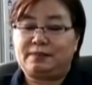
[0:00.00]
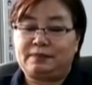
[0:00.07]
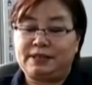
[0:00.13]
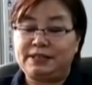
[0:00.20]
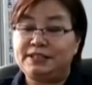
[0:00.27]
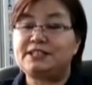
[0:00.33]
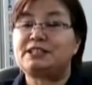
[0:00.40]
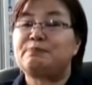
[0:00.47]

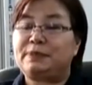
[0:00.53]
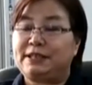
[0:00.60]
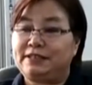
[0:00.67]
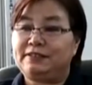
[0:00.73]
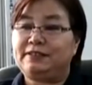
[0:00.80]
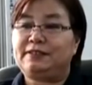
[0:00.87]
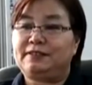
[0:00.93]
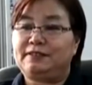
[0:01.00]
money
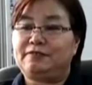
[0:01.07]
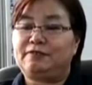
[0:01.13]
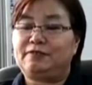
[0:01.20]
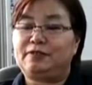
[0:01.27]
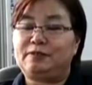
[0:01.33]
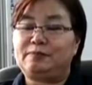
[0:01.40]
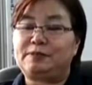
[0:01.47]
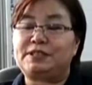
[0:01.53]
spent
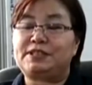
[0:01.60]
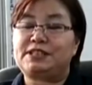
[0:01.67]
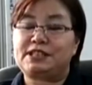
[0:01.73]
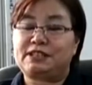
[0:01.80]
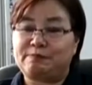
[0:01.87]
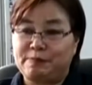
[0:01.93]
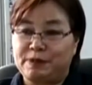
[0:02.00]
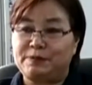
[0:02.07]
for
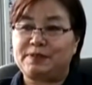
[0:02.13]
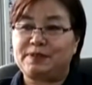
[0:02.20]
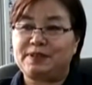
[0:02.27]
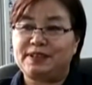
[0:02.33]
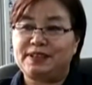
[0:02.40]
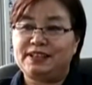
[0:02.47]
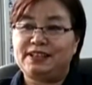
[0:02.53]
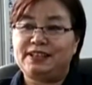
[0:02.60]
purchase of power.
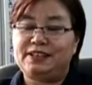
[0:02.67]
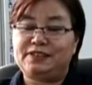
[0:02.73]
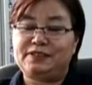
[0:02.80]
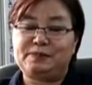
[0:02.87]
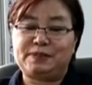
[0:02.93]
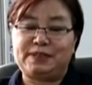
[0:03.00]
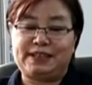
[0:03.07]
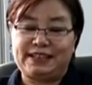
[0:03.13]
It
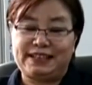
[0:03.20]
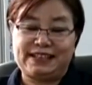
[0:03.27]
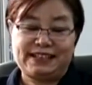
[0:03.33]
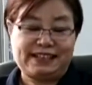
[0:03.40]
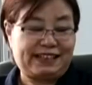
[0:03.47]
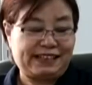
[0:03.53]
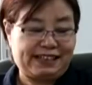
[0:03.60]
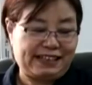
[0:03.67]
will be
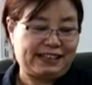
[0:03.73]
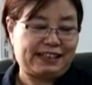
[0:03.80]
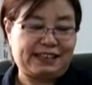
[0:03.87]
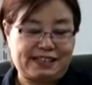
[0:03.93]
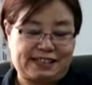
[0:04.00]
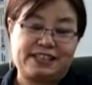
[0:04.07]
any